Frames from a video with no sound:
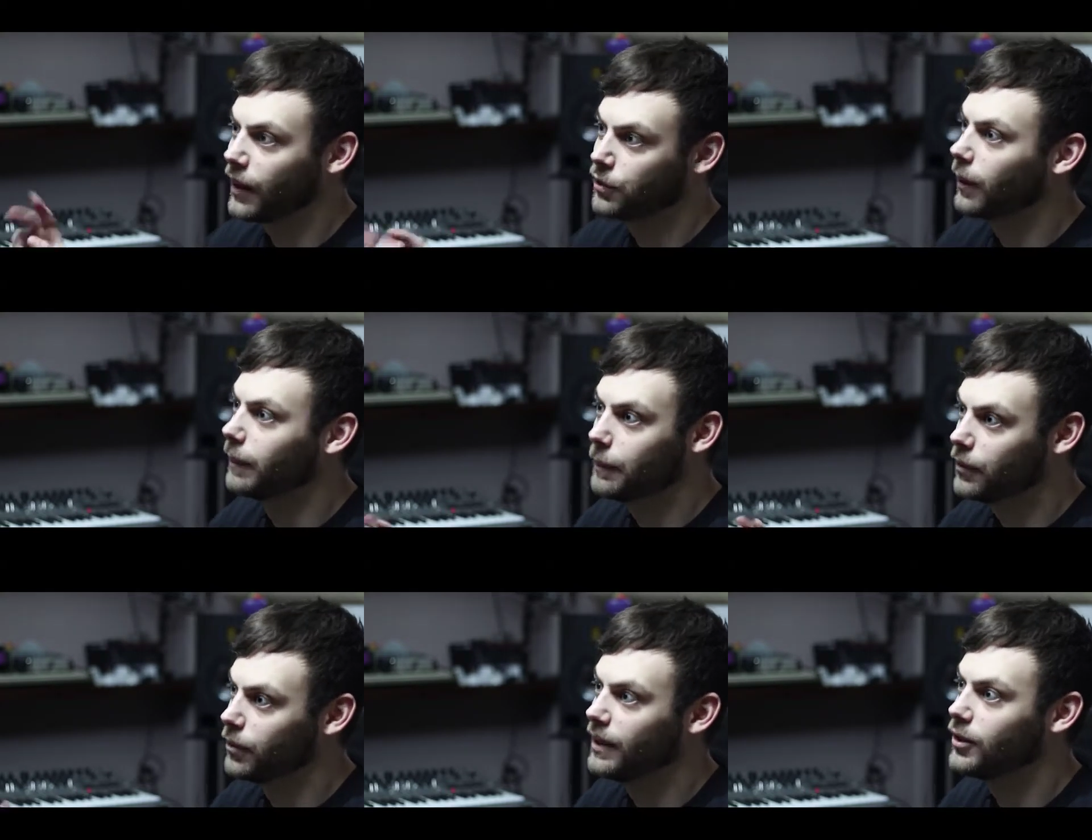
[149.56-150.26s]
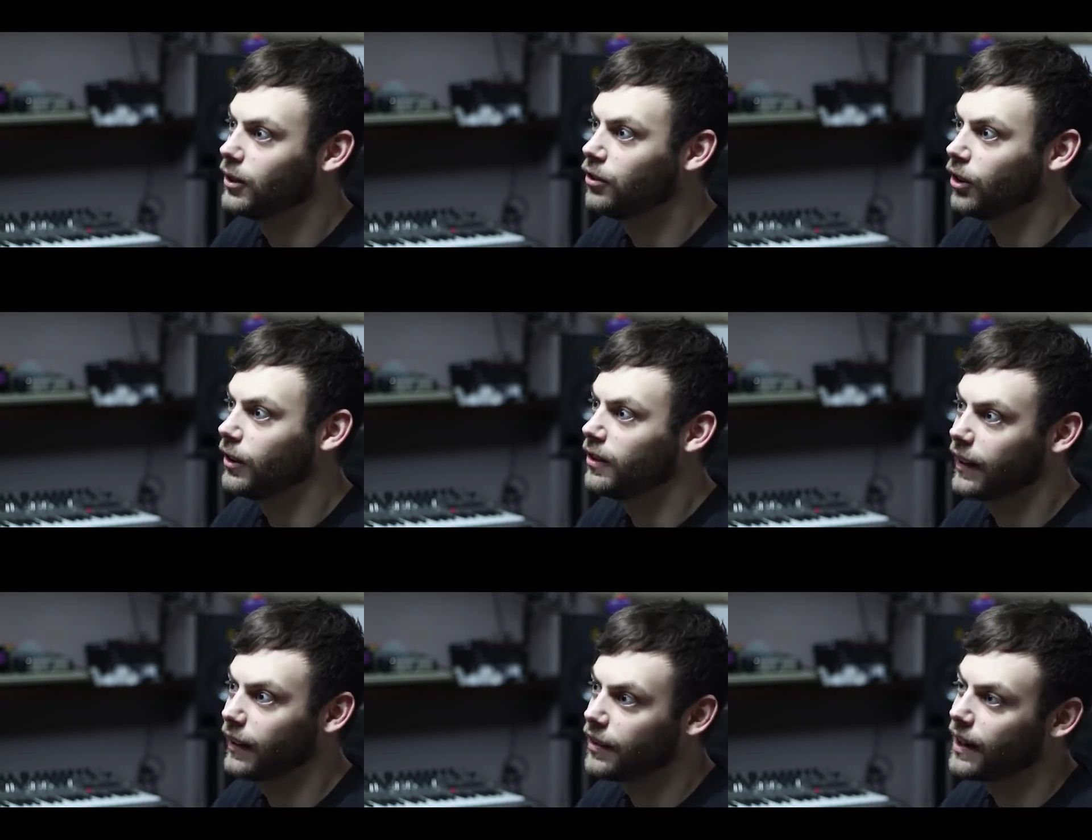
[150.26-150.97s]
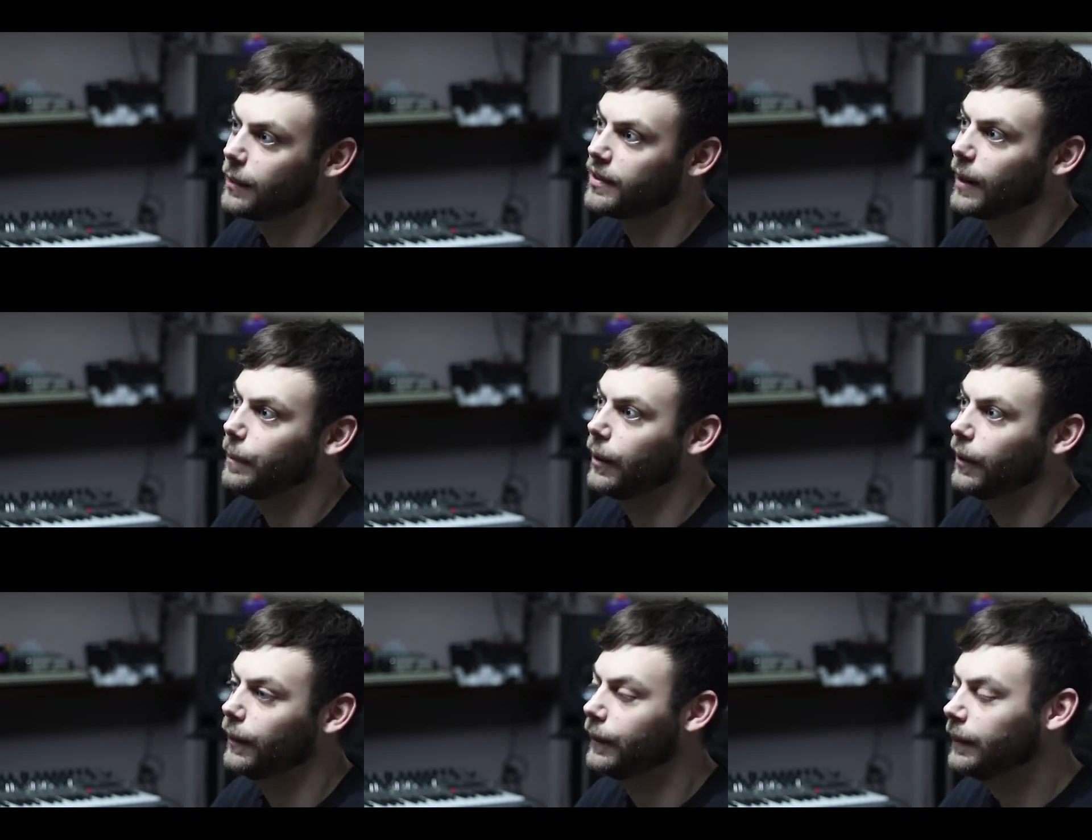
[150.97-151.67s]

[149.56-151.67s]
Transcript: swapping between two tunes at the same tempo.